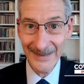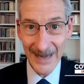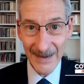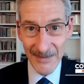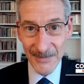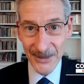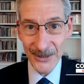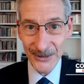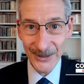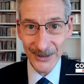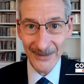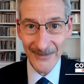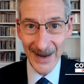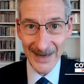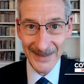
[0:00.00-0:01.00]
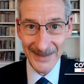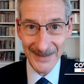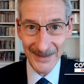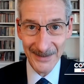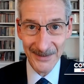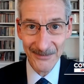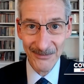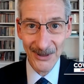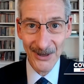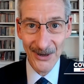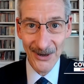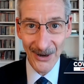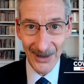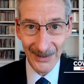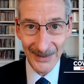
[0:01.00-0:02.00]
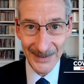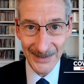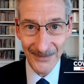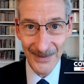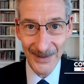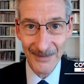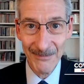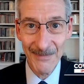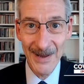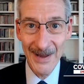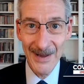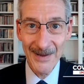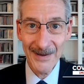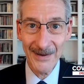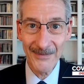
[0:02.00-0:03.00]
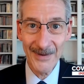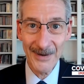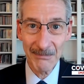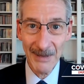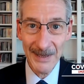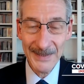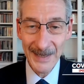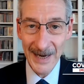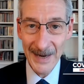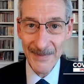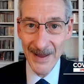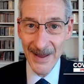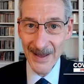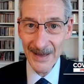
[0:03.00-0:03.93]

and everybody should get vaccinated regardless of their of their blood type.